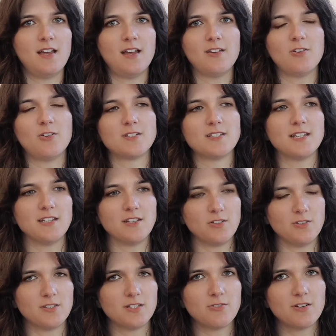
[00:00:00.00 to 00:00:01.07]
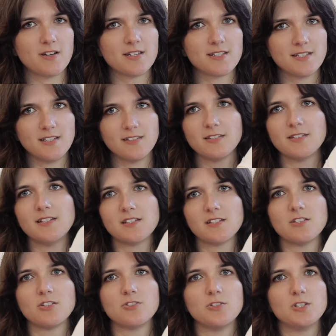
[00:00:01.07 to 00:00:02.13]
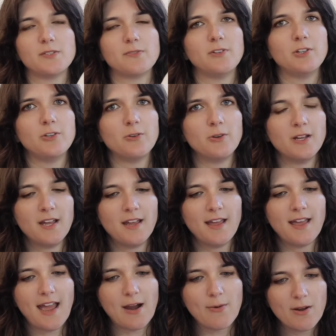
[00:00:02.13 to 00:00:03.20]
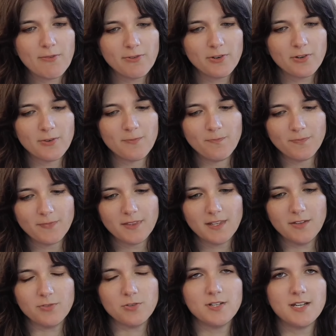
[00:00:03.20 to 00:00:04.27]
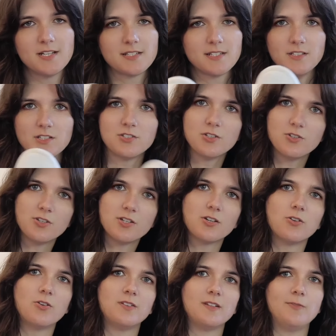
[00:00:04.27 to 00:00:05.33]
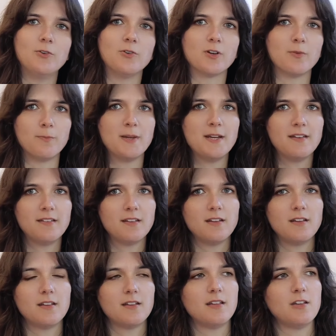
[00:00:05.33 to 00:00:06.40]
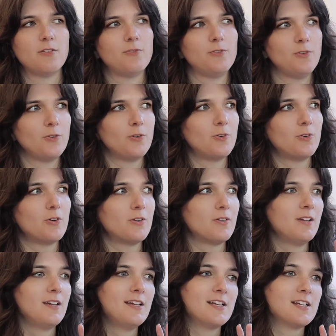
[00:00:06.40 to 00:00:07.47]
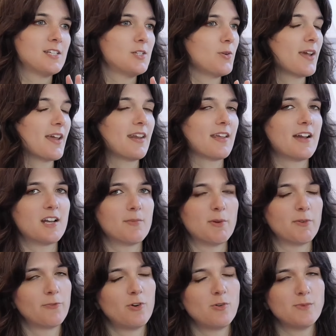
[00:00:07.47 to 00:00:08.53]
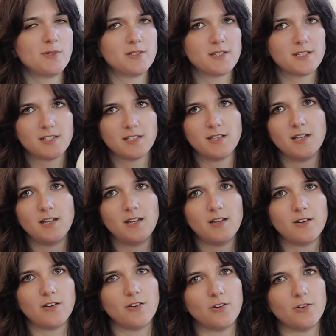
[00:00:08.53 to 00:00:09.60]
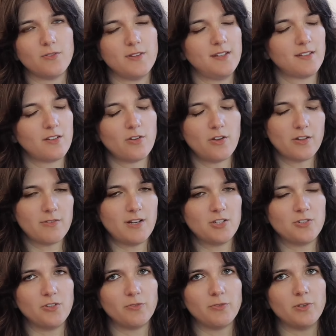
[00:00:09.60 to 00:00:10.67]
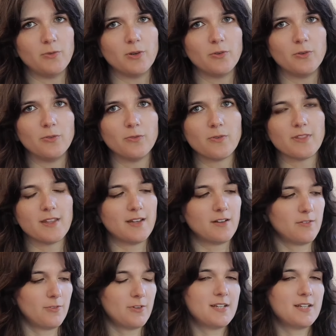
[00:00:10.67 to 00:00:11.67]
you're not taking it too seriously, then these are the shoes for you. However, if you're dancing in studios, if you're competing, if you're doing any kind of performance, no, these are not the right shoes for you at all for that.